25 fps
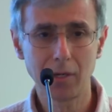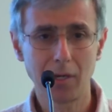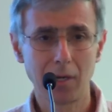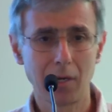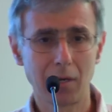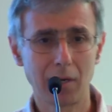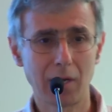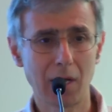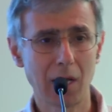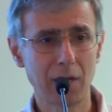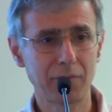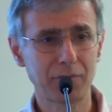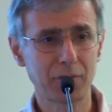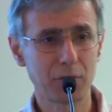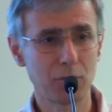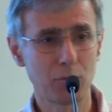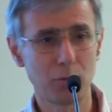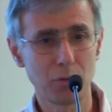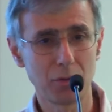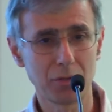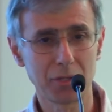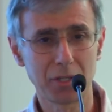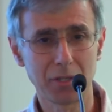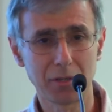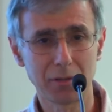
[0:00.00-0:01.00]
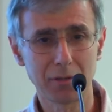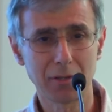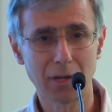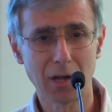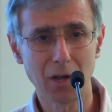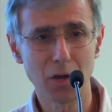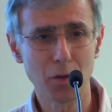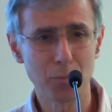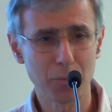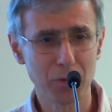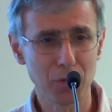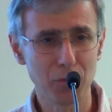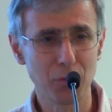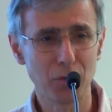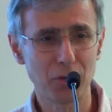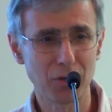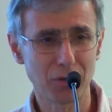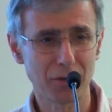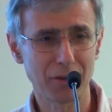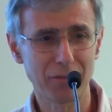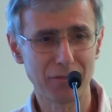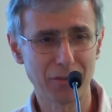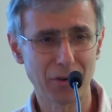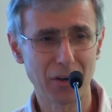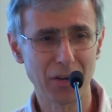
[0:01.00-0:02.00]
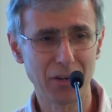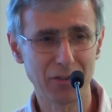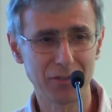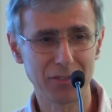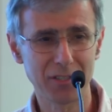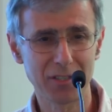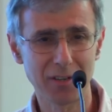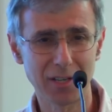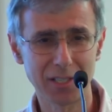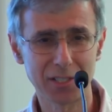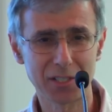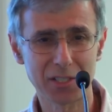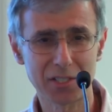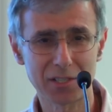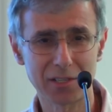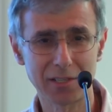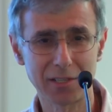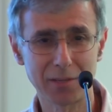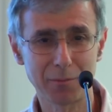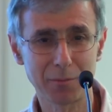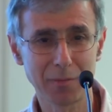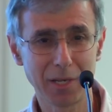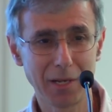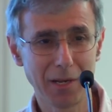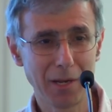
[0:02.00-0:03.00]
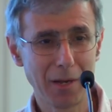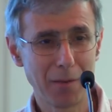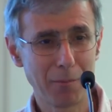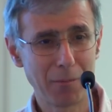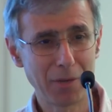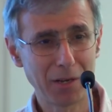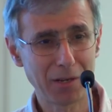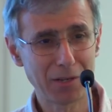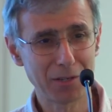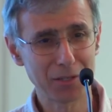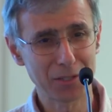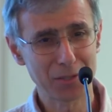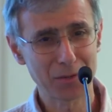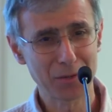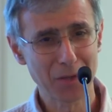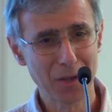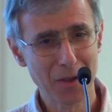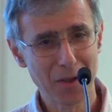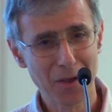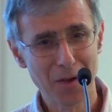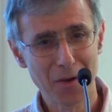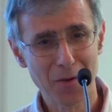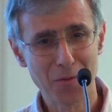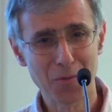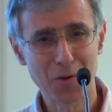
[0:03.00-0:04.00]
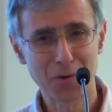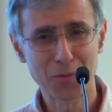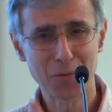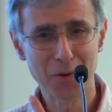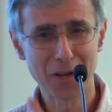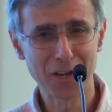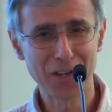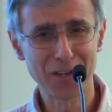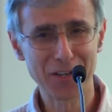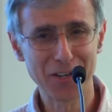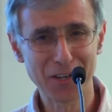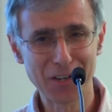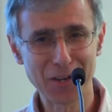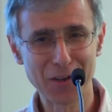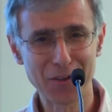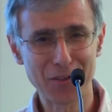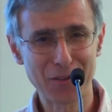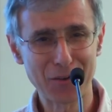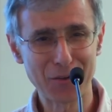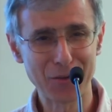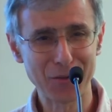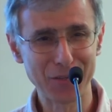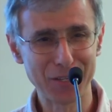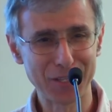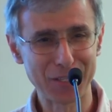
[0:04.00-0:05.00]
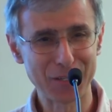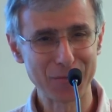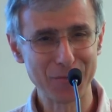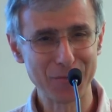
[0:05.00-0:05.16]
And I have to warn you, I hope you all got a very good night's sleep, because what we're going to go through this